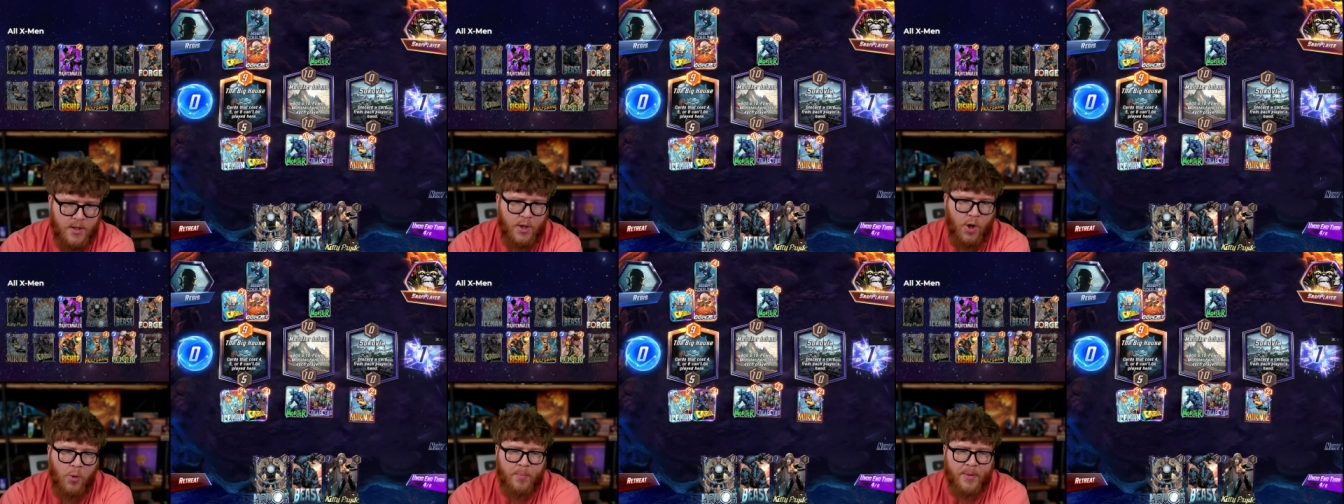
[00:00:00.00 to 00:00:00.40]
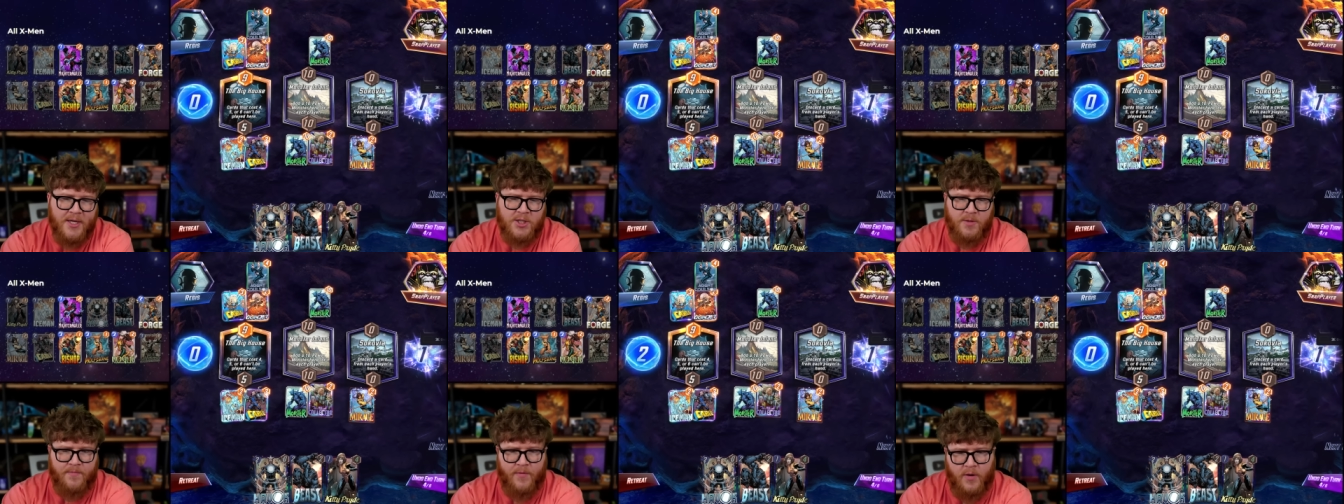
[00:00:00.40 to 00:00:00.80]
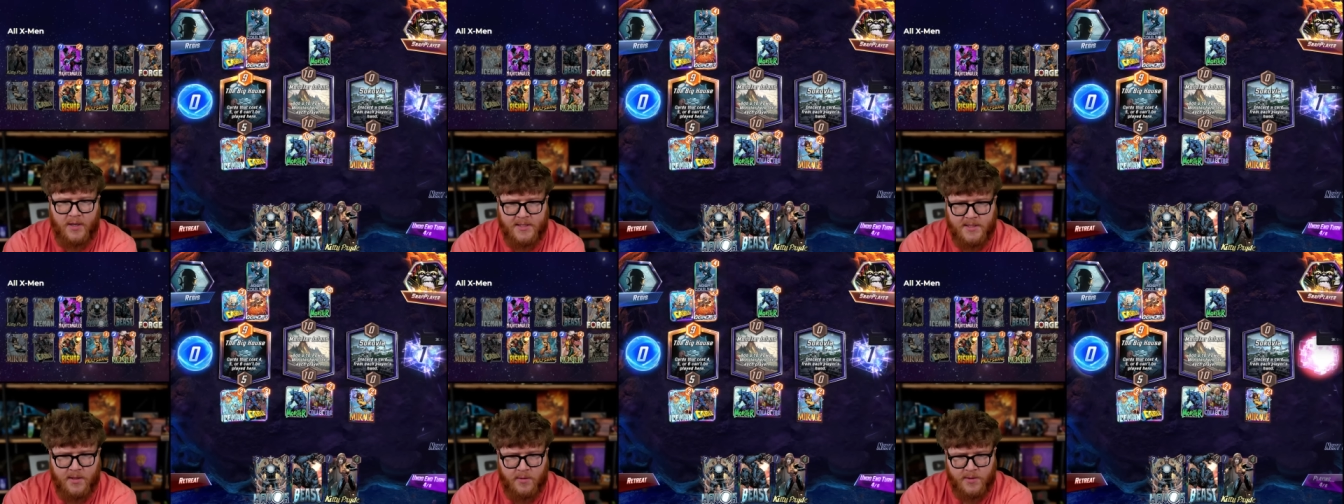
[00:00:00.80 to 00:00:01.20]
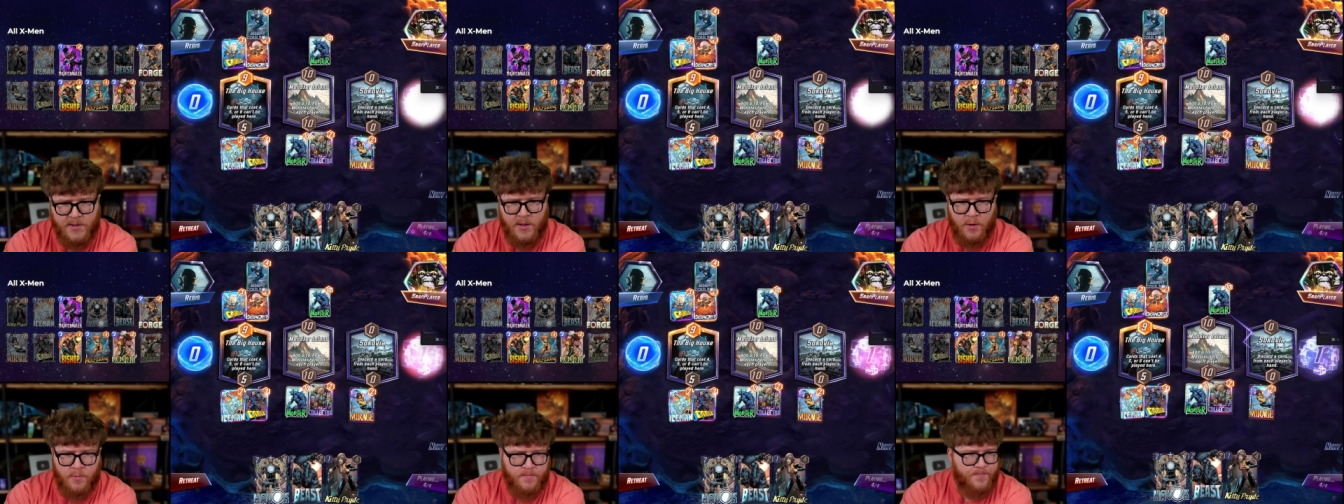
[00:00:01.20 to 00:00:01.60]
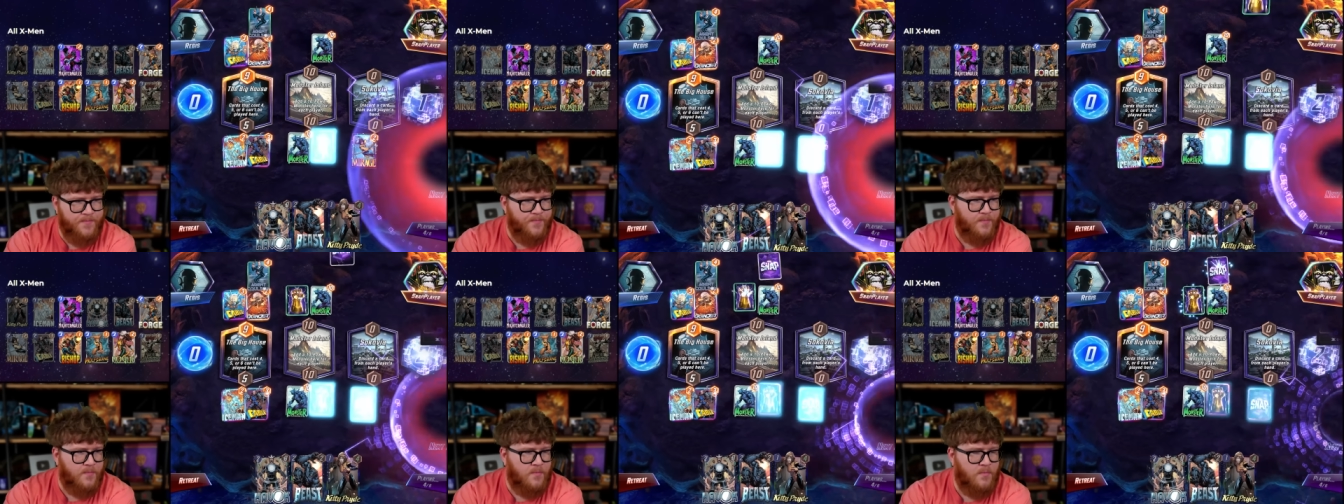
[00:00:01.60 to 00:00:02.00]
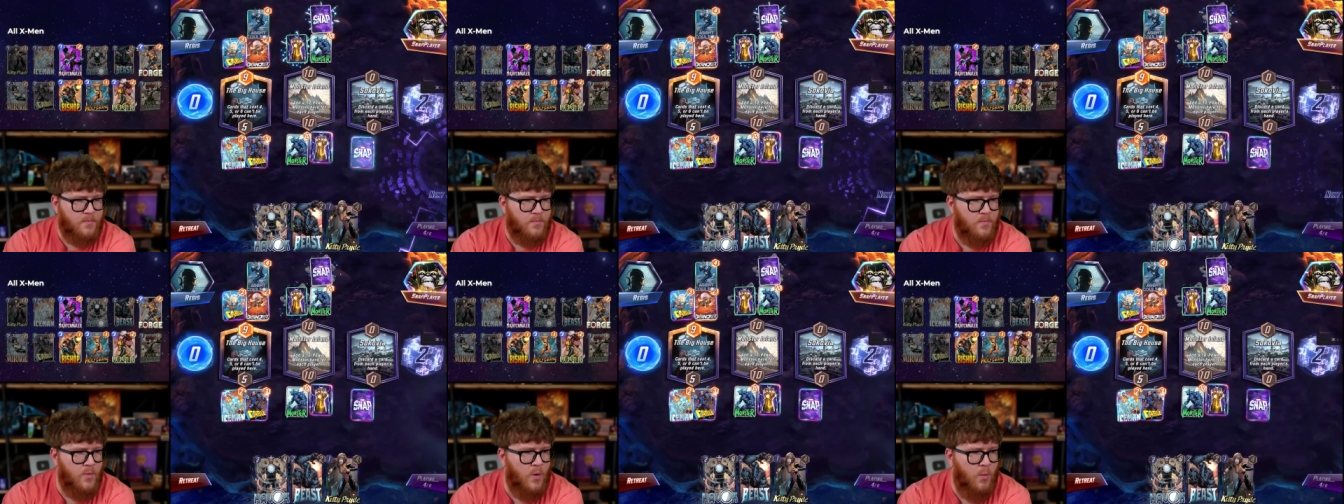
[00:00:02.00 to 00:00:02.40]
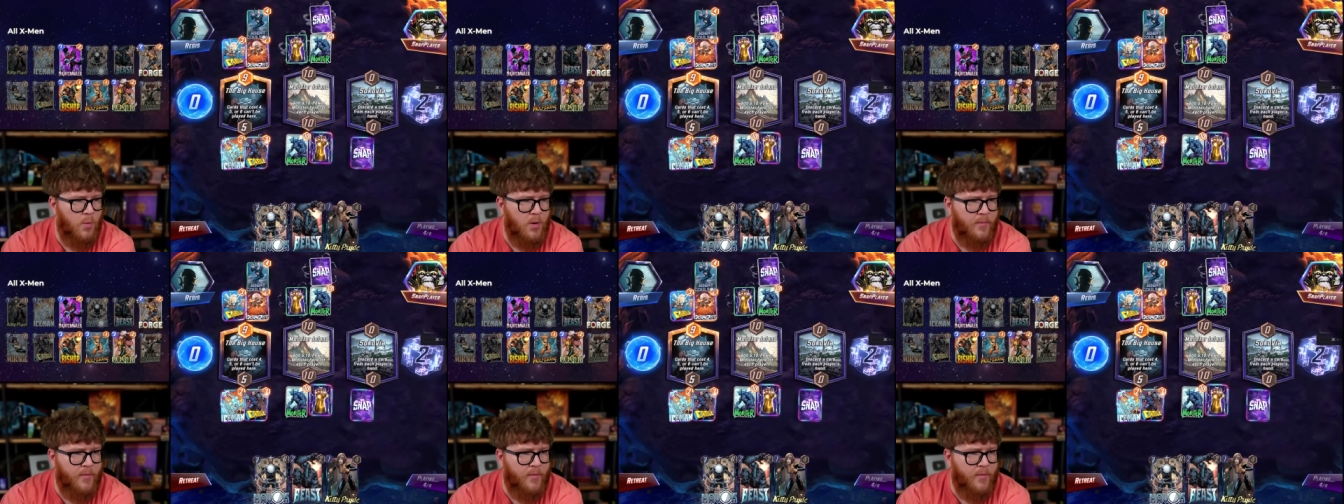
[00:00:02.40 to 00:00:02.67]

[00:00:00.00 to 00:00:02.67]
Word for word: No bishop for us though, so one